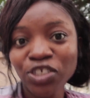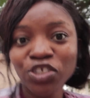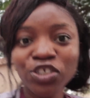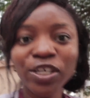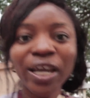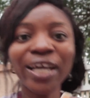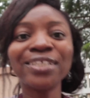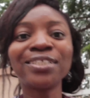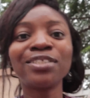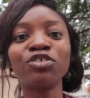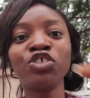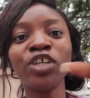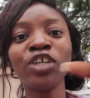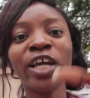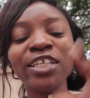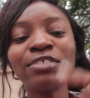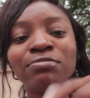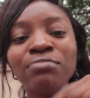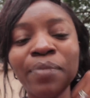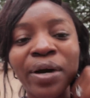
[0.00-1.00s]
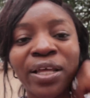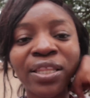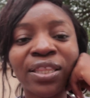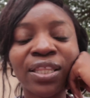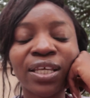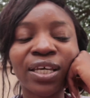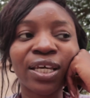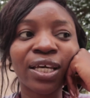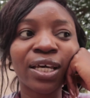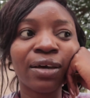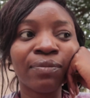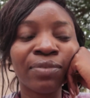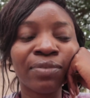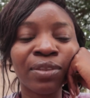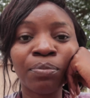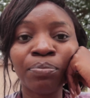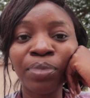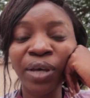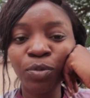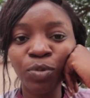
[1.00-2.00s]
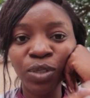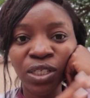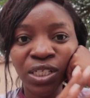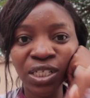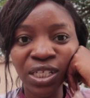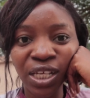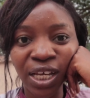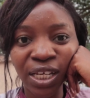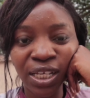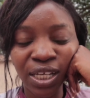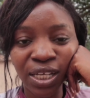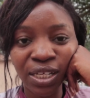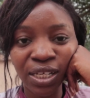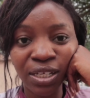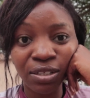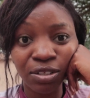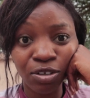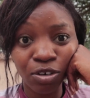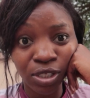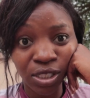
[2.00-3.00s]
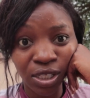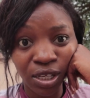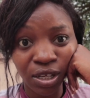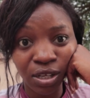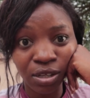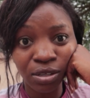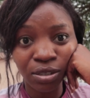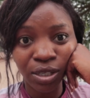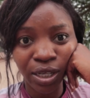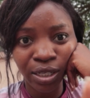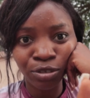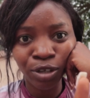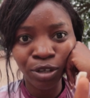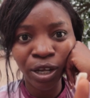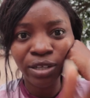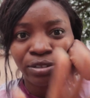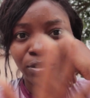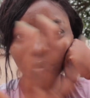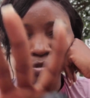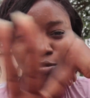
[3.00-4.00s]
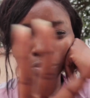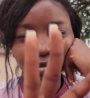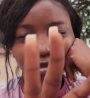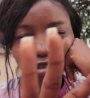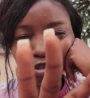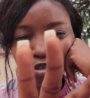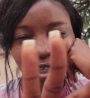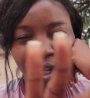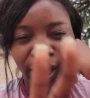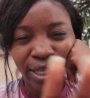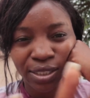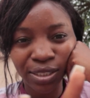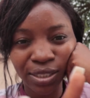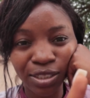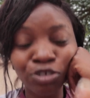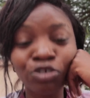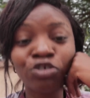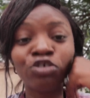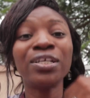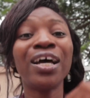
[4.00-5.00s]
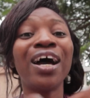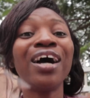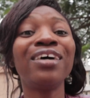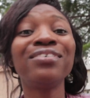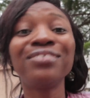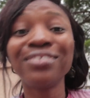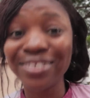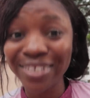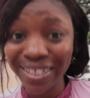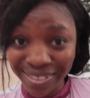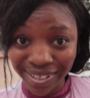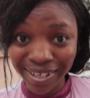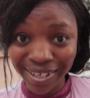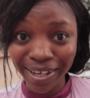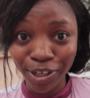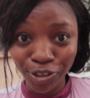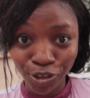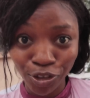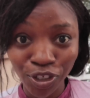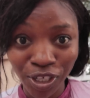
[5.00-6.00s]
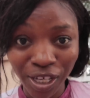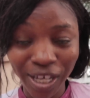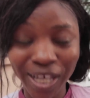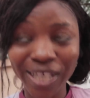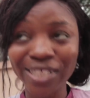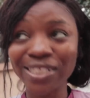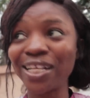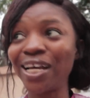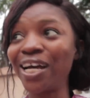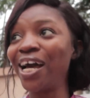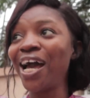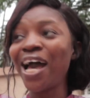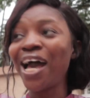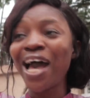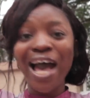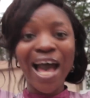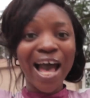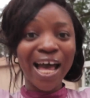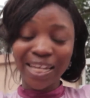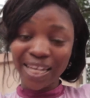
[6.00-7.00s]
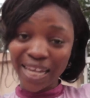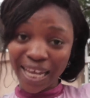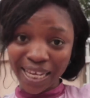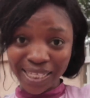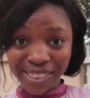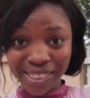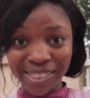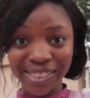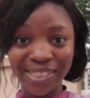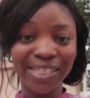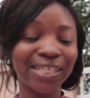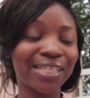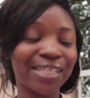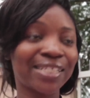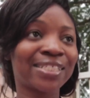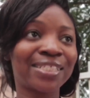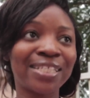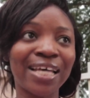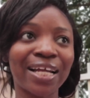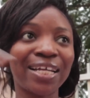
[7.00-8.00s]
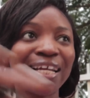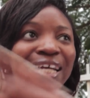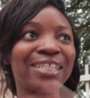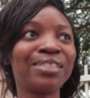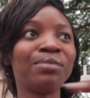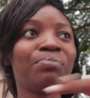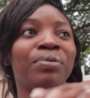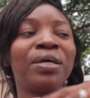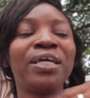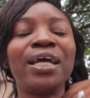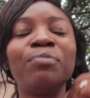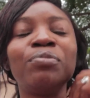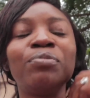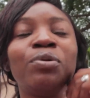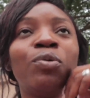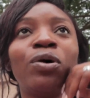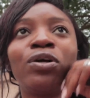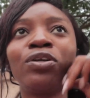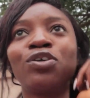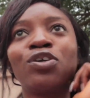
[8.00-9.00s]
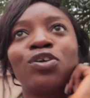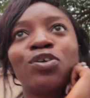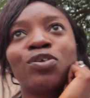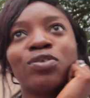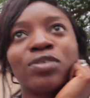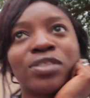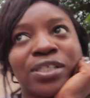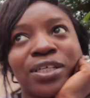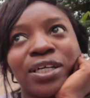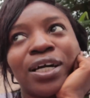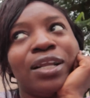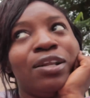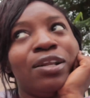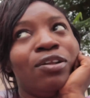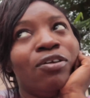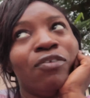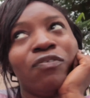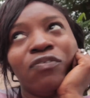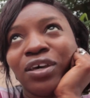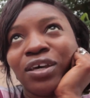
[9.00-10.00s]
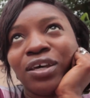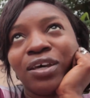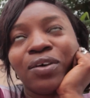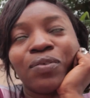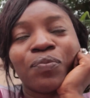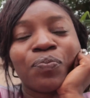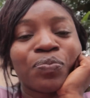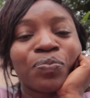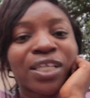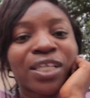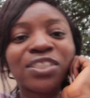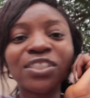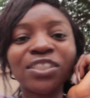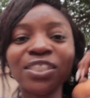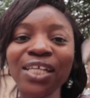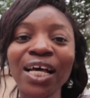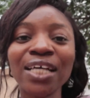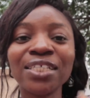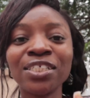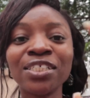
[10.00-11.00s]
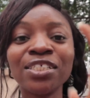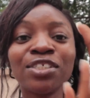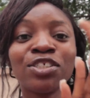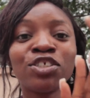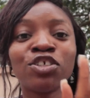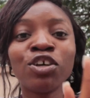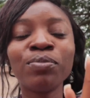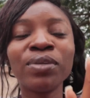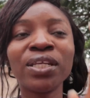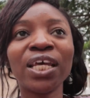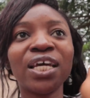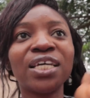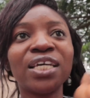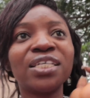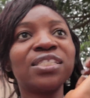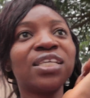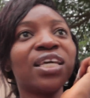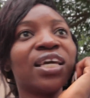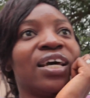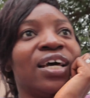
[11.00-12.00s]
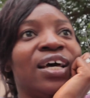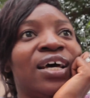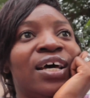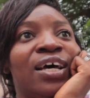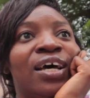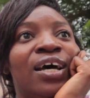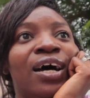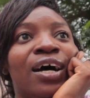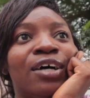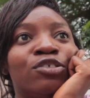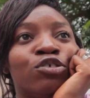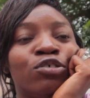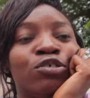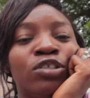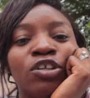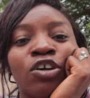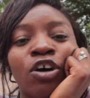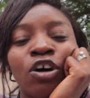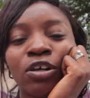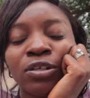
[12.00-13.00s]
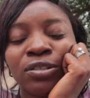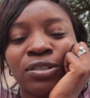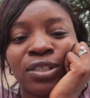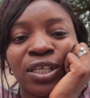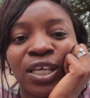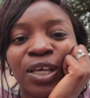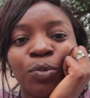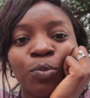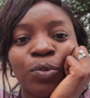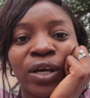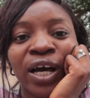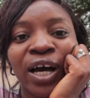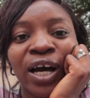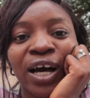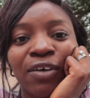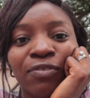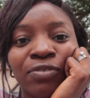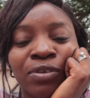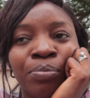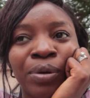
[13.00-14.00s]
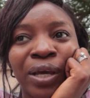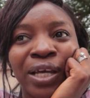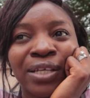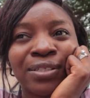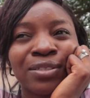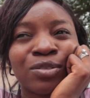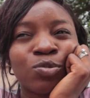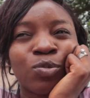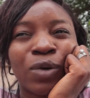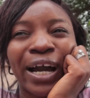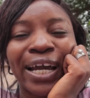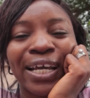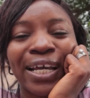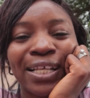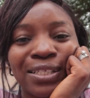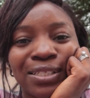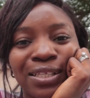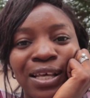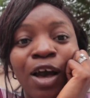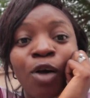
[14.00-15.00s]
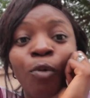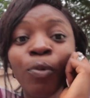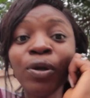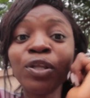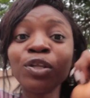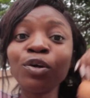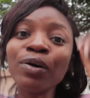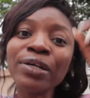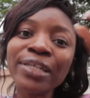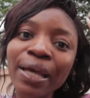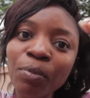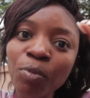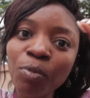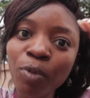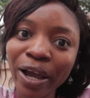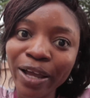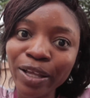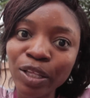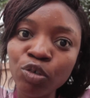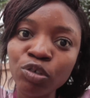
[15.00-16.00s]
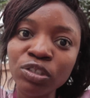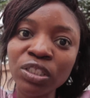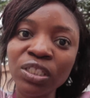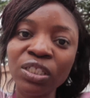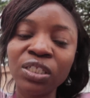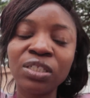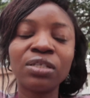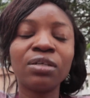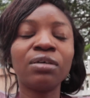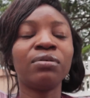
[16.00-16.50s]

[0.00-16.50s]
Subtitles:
Do you guys remember the bed we stayed in the hotel? I know I showed you guys. You know that setting I showed you guys that had lights and things? Exactly. That's the bed that we want to use. Like, I love it. It's gonna be nice, yeah. And so the color scheme we have, the base is white. We told them white though. The